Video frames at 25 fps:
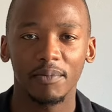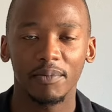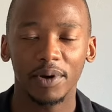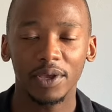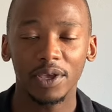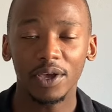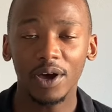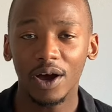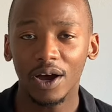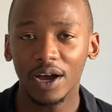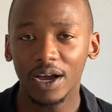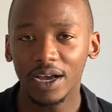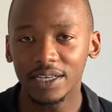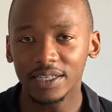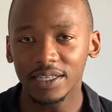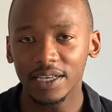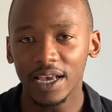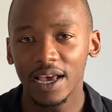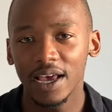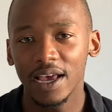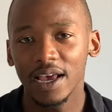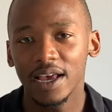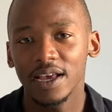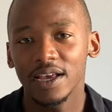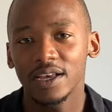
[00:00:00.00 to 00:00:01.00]
But yeah, guys,
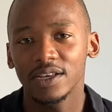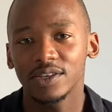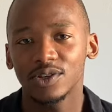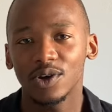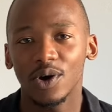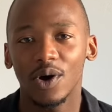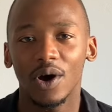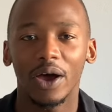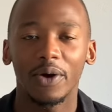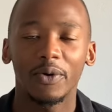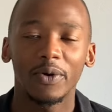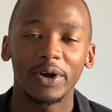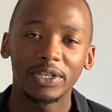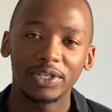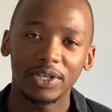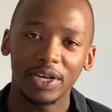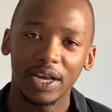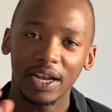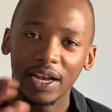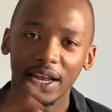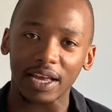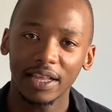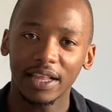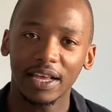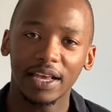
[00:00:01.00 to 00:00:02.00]
so I went to
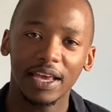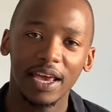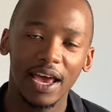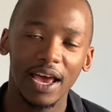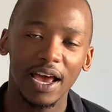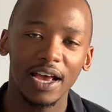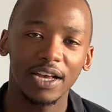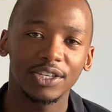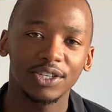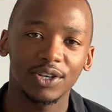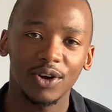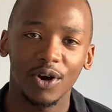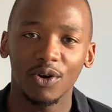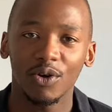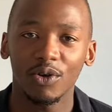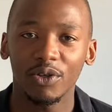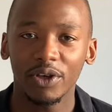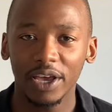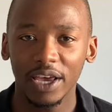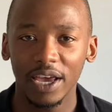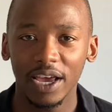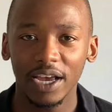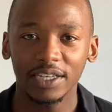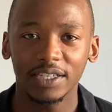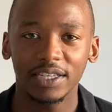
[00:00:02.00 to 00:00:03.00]
collect the cash, got all
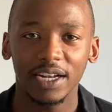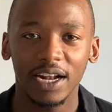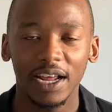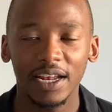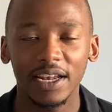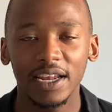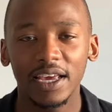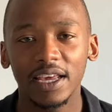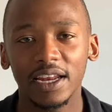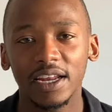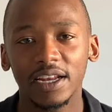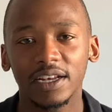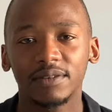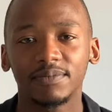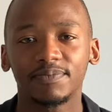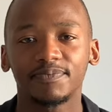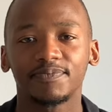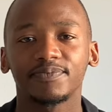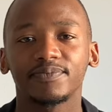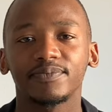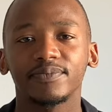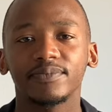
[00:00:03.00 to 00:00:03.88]
the cash that I needed,